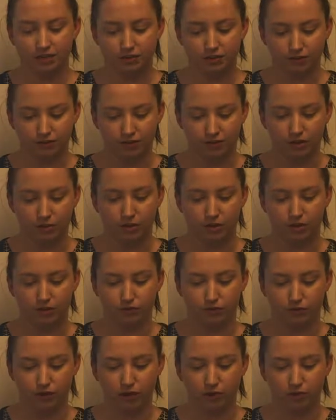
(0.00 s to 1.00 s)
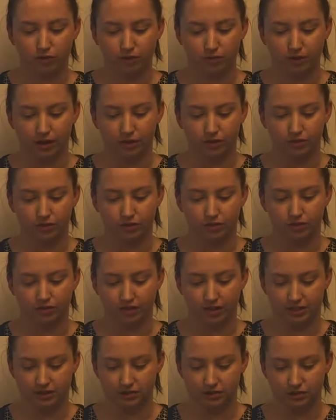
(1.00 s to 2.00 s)
interfere with the flow of blood through the
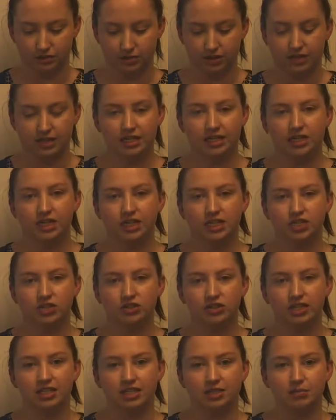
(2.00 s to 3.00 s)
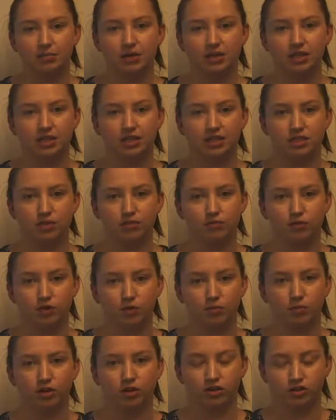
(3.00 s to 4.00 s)
vessel, hindering its ability to
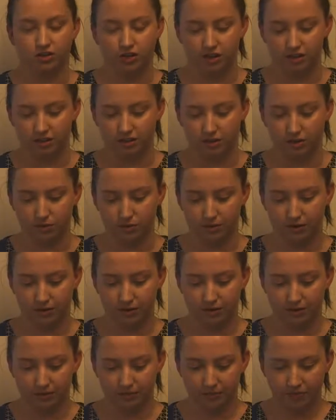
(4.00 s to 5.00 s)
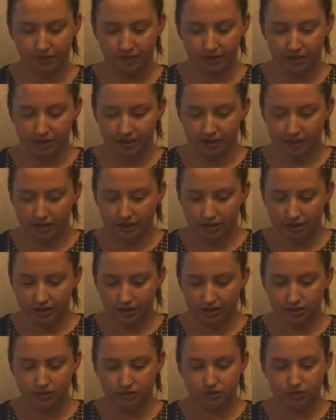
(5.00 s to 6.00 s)
form contractile work.
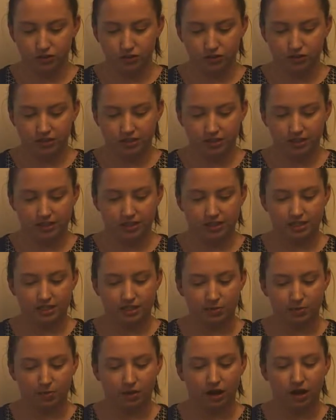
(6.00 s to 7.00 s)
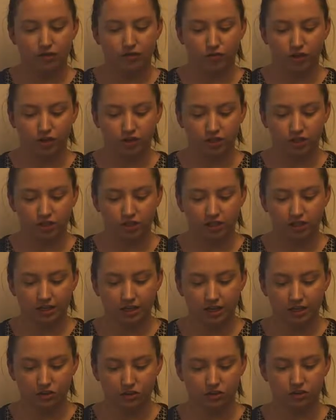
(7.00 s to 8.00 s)
This reduces the supply of
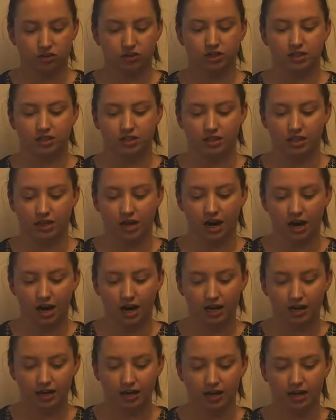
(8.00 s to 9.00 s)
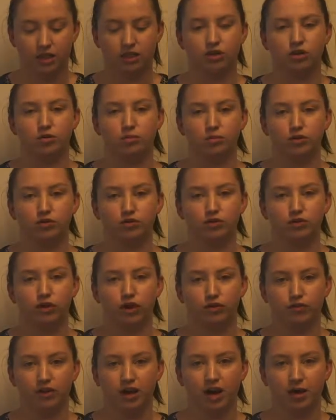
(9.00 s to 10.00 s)
oxygen and nutrients to the heart and the removal
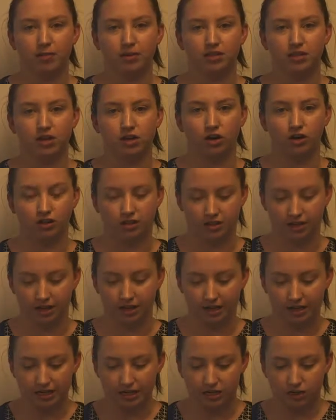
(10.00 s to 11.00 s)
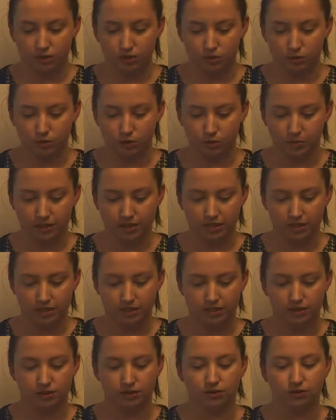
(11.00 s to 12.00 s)
of carbon dioxide, which
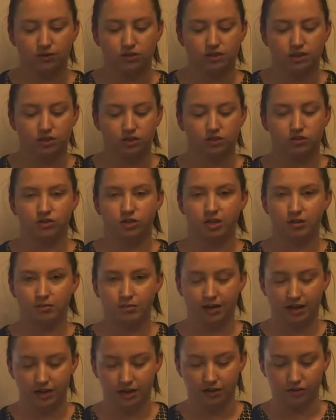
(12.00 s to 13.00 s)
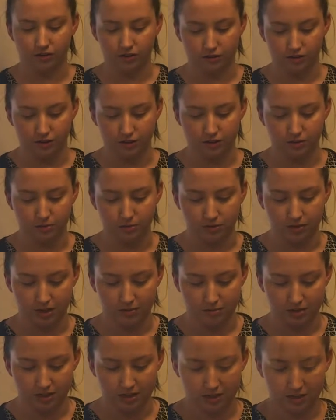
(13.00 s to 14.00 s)
begins to cause extreme and irreversible
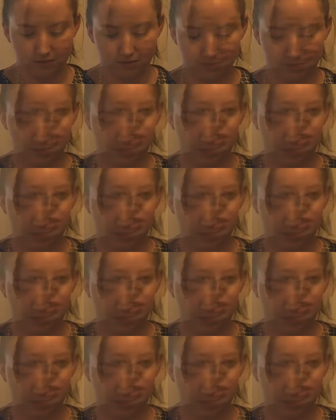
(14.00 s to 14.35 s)
damage.